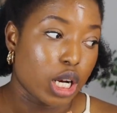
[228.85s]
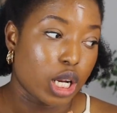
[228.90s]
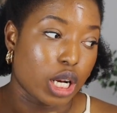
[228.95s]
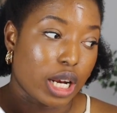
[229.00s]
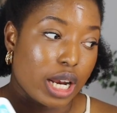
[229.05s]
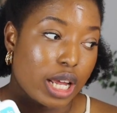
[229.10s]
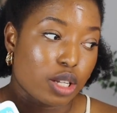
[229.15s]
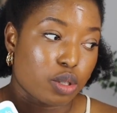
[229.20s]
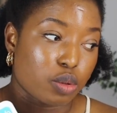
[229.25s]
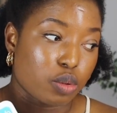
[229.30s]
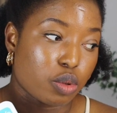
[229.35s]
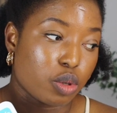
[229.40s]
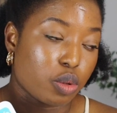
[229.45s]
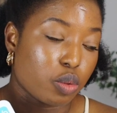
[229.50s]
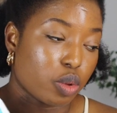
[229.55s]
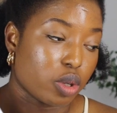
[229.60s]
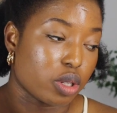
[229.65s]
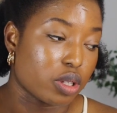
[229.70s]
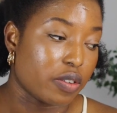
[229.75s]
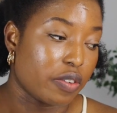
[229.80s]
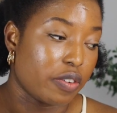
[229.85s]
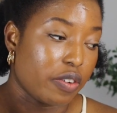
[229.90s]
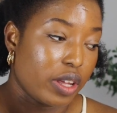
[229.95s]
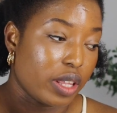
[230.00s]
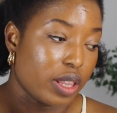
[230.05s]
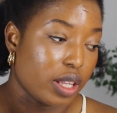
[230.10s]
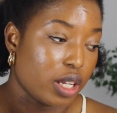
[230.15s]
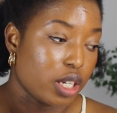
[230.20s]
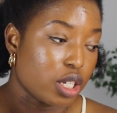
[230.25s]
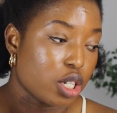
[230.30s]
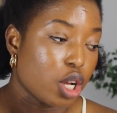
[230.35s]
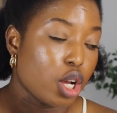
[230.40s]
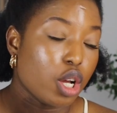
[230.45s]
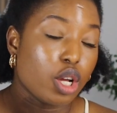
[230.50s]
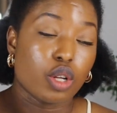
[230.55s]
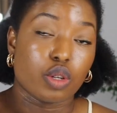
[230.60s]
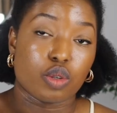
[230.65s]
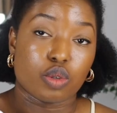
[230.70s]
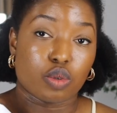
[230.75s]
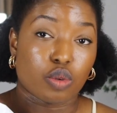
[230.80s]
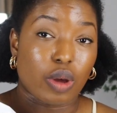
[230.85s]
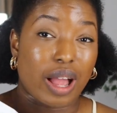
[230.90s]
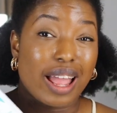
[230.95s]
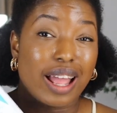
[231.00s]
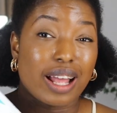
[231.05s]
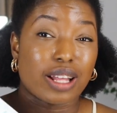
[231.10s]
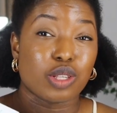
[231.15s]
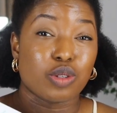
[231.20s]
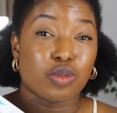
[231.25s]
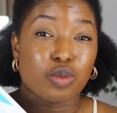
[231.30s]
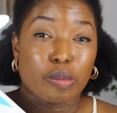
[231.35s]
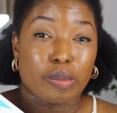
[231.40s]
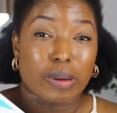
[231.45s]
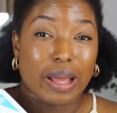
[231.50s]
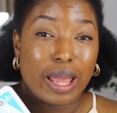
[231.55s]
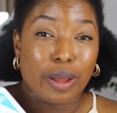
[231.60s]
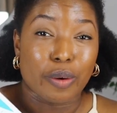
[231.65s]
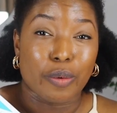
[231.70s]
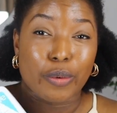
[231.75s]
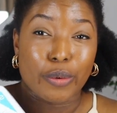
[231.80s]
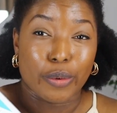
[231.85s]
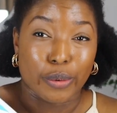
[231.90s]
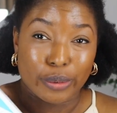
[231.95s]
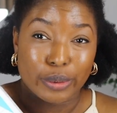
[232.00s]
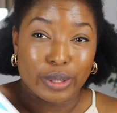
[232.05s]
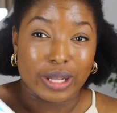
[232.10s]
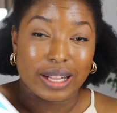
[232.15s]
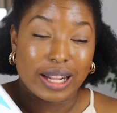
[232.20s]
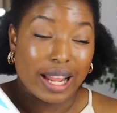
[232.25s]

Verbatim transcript: The last one was finished, so I had to buy one.